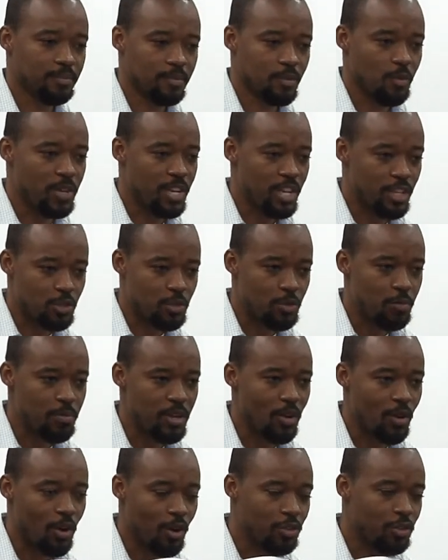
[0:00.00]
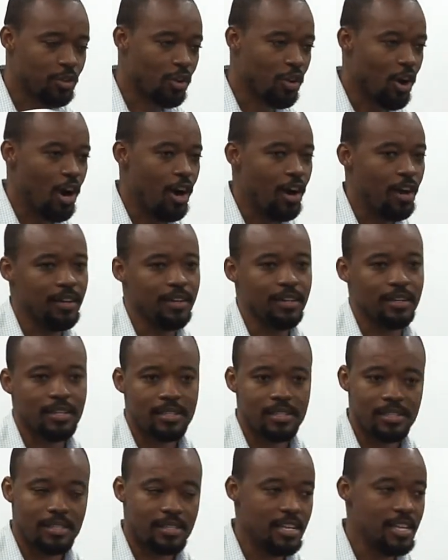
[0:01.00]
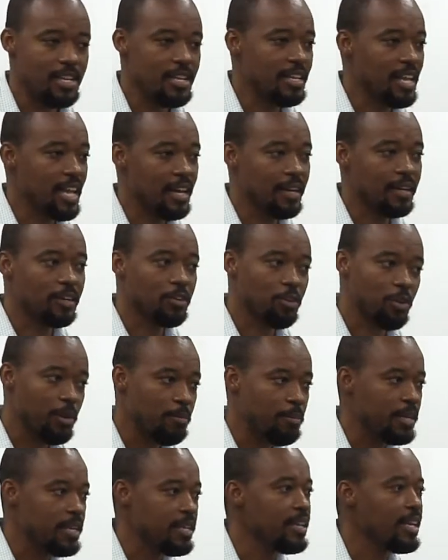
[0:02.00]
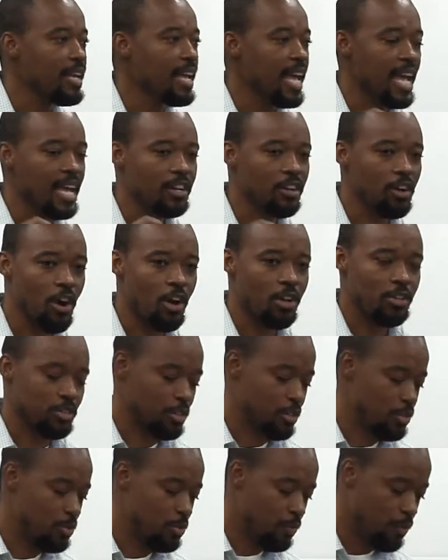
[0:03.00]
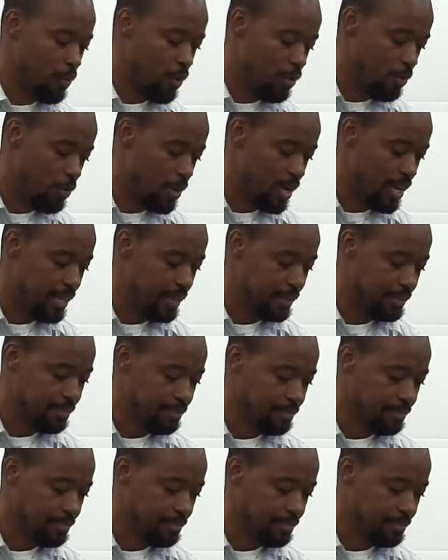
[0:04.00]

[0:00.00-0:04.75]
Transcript: we need to be on the guard. Sin can creep in and cause us to fall away.